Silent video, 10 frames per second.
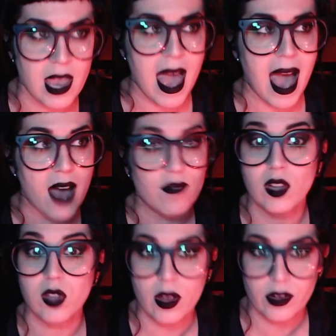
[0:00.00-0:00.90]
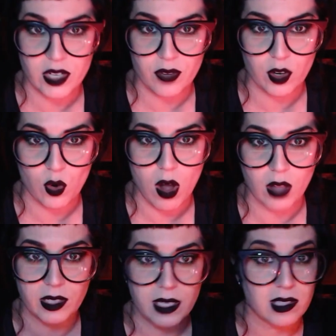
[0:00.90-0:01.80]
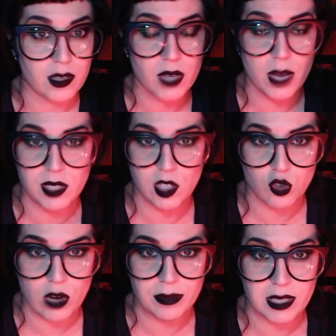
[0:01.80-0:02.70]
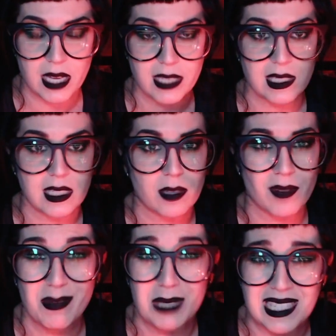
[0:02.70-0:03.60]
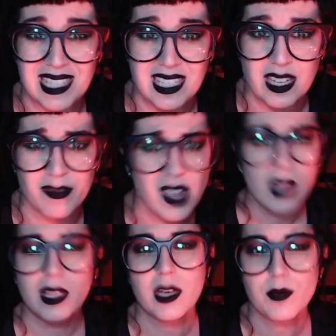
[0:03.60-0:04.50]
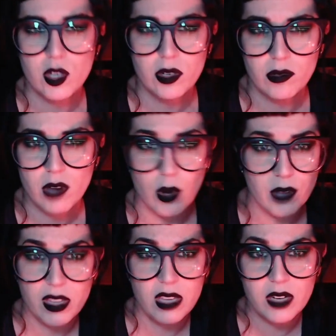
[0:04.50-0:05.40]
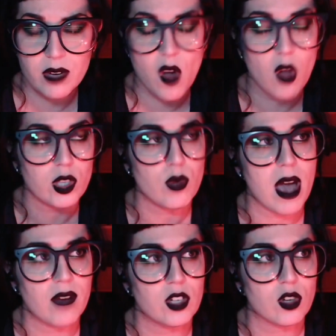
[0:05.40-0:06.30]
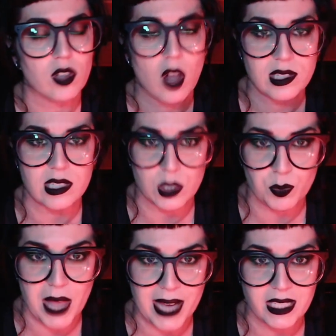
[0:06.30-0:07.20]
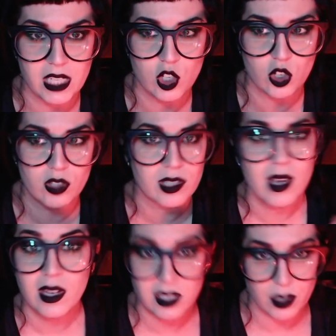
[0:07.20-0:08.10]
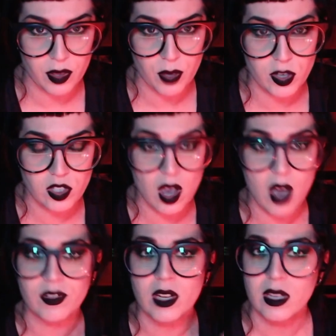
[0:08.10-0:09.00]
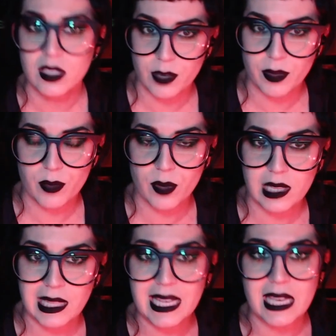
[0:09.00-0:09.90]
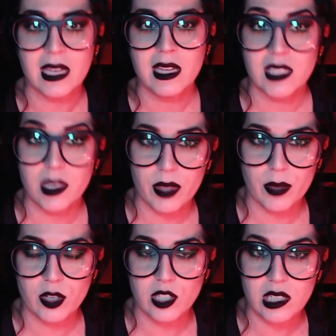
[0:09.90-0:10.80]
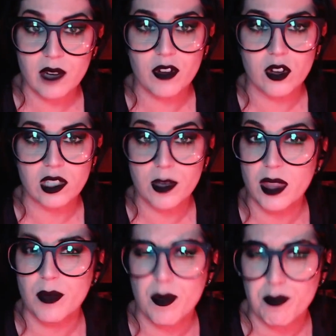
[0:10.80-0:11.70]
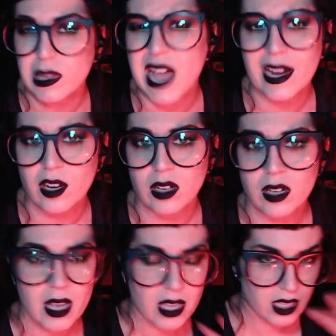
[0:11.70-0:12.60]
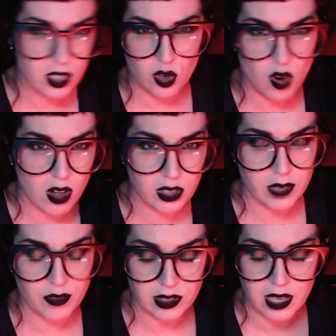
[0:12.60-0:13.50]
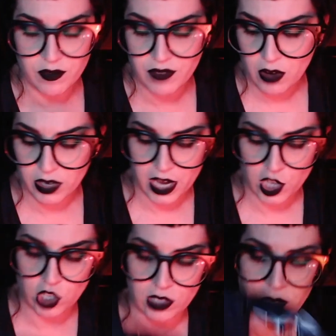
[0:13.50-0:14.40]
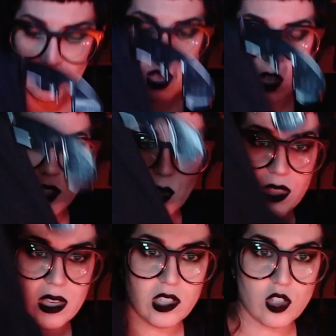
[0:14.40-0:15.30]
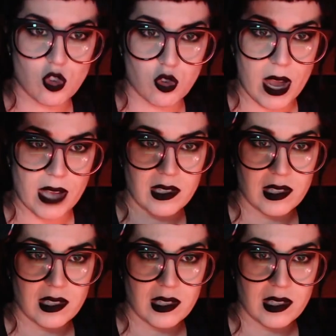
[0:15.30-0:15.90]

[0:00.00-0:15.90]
have a lot of different qualities. Sometimes it drapes nicely, sometimes it's stiff. Like I'm sure you know, if even if all you have in your closet is black t-shirts, some of them are soft, some of them are clingy, some of them are stiffer, some of them are blacker. These are all different like variations. So this dress